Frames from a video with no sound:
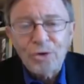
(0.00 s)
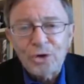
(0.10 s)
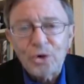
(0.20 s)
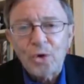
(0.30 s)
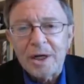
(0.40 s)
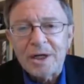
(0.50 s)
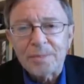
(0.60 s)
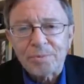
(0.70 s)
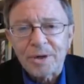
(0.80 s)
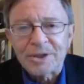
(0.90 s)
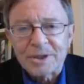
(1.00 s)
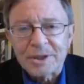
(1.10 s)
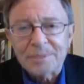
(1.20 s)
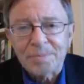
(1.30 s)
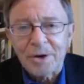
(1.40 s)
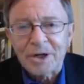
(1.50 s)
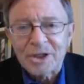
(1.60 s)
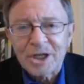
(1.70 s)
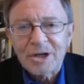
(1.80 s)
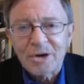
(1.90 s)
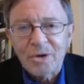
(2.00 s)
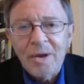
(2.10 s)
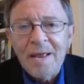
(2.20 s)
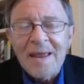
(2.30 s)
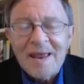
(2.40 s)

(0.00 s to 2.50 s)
the Ukrainian president, Poroshenko,